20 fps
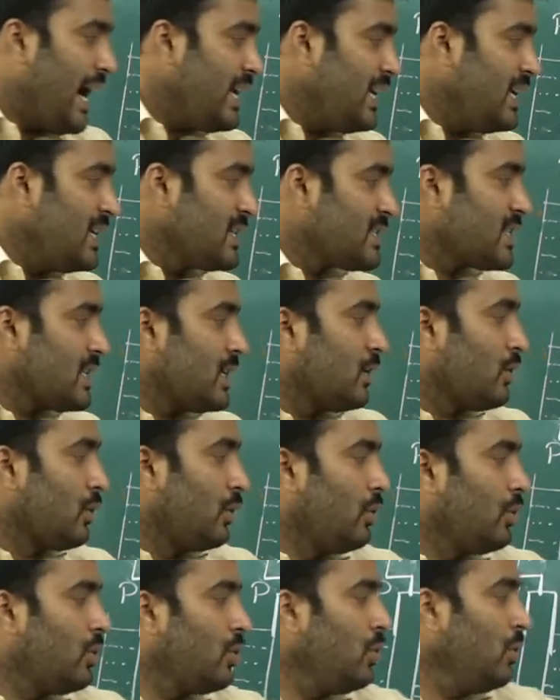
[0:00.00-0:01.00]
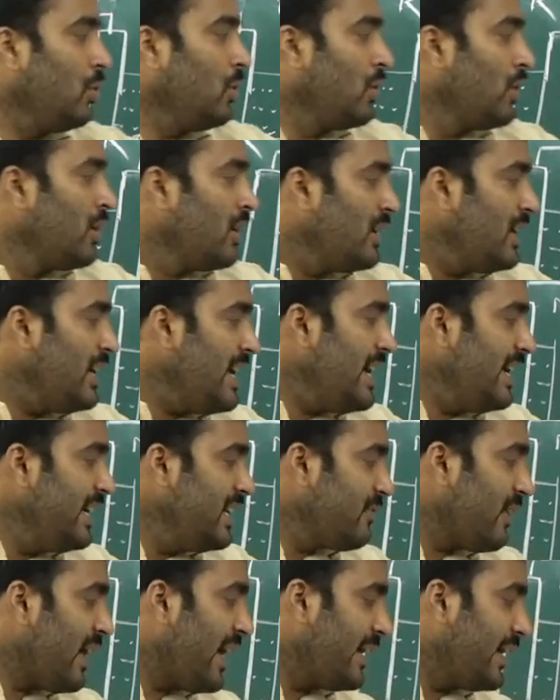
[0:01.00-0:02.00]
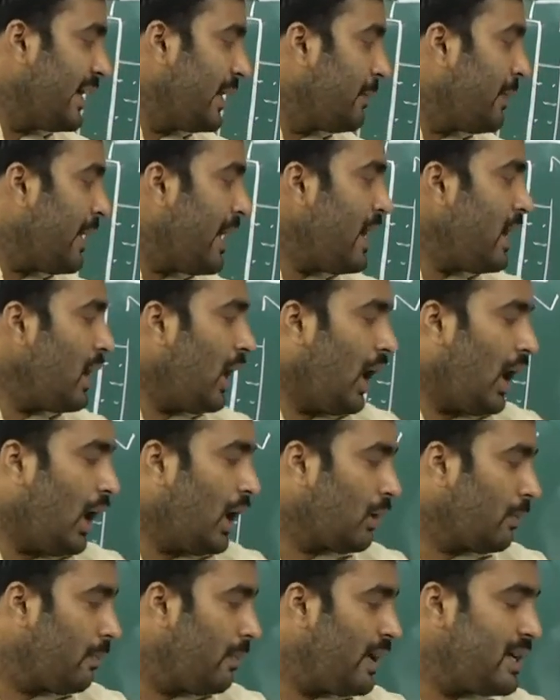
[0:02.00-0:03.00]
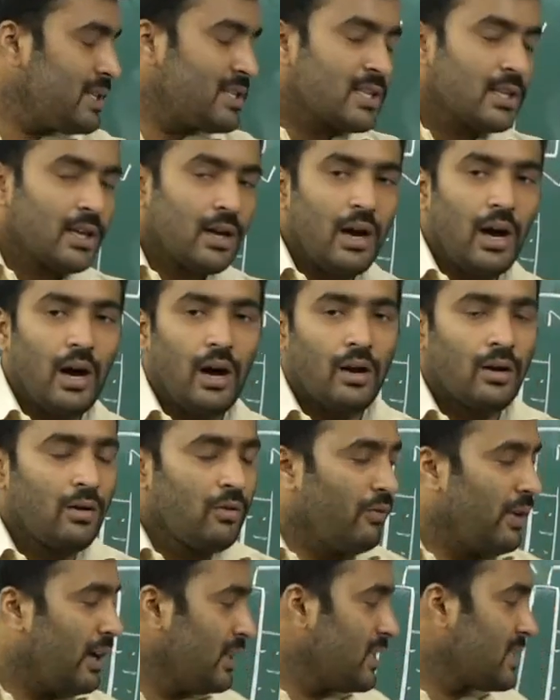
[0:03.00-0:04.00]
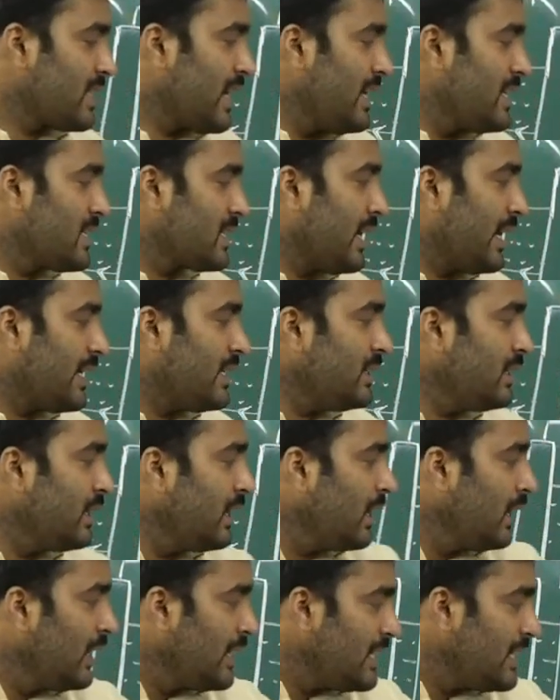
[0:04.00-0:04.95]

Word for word: I is equal to E divided by R plus R where this I is current.